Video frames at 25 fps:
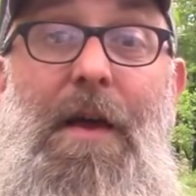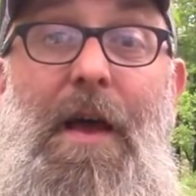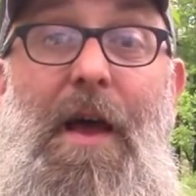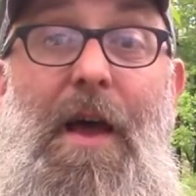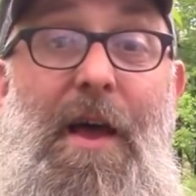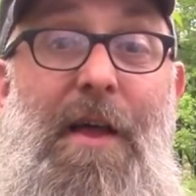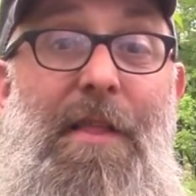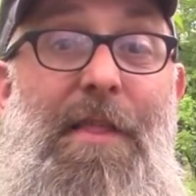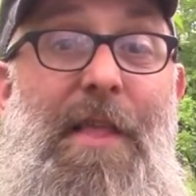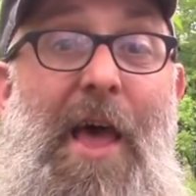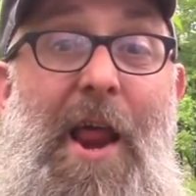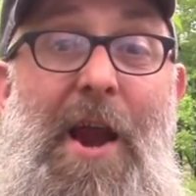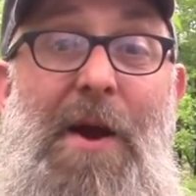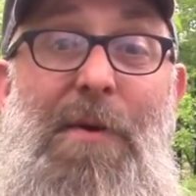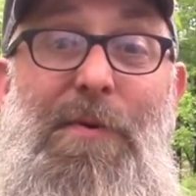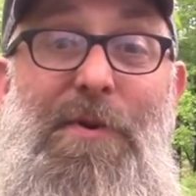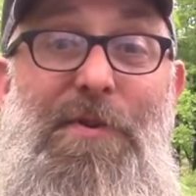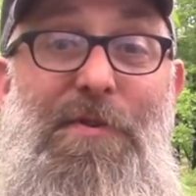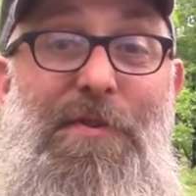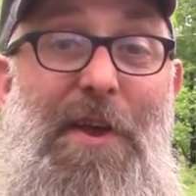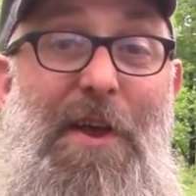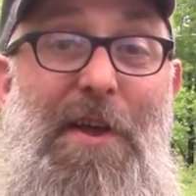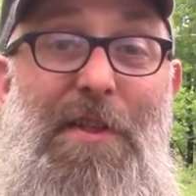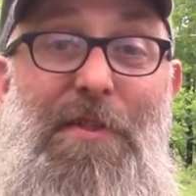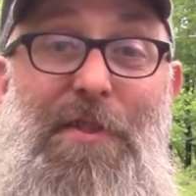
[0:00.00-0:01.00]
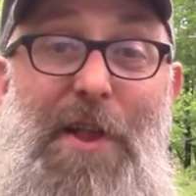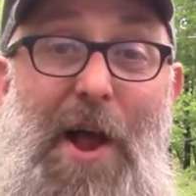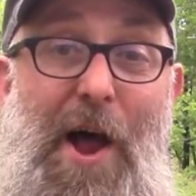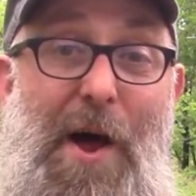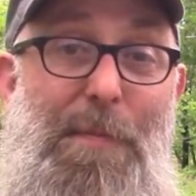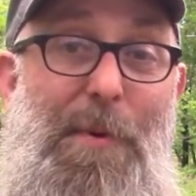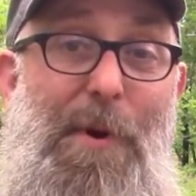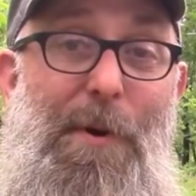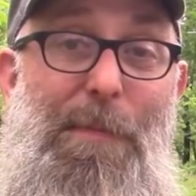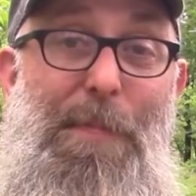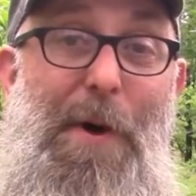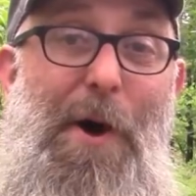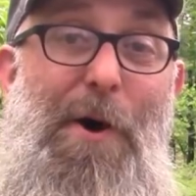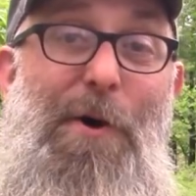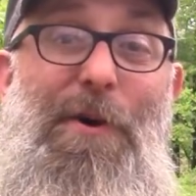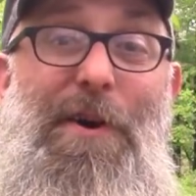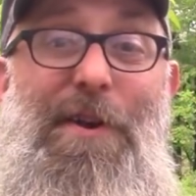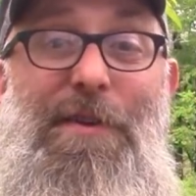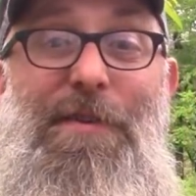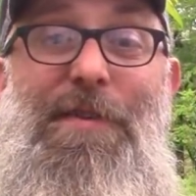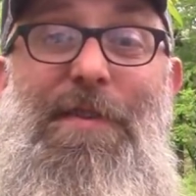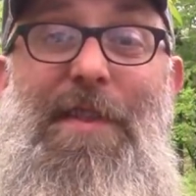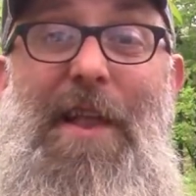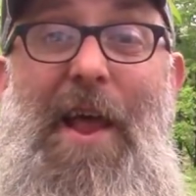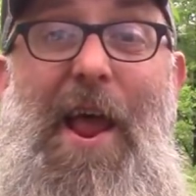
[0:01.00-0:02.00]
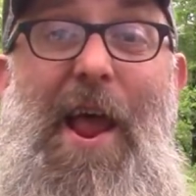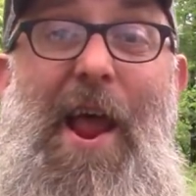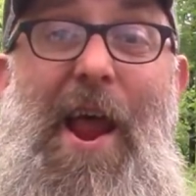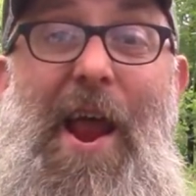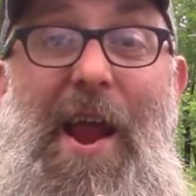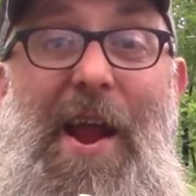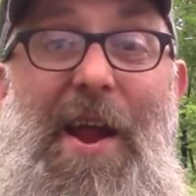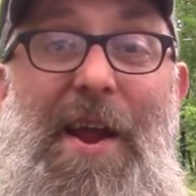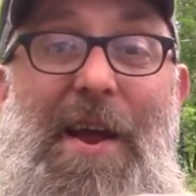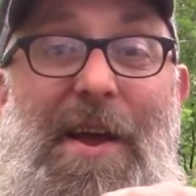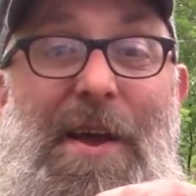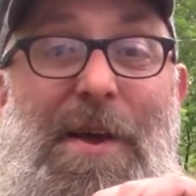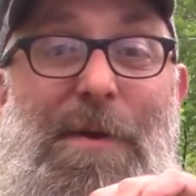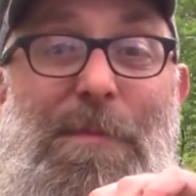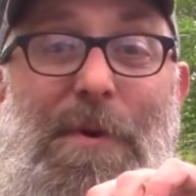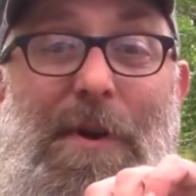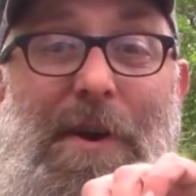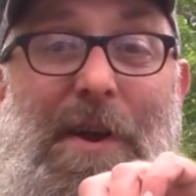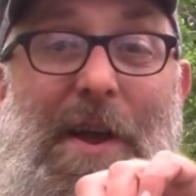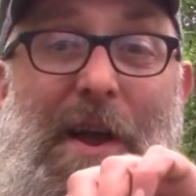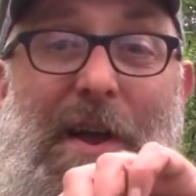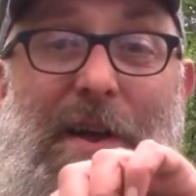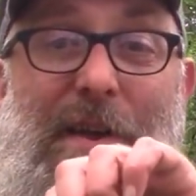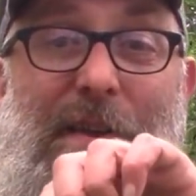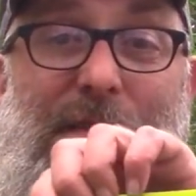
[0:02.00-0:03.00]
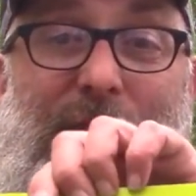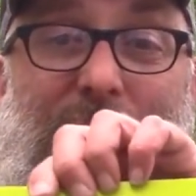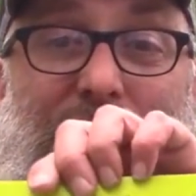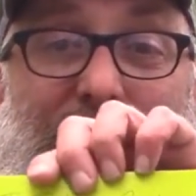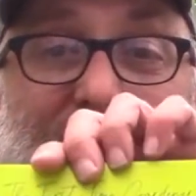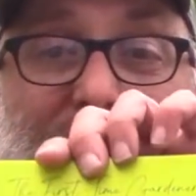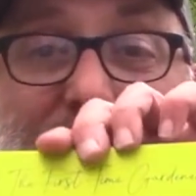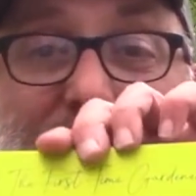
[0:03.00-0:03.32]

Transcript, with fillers: And then it was a double bonus day because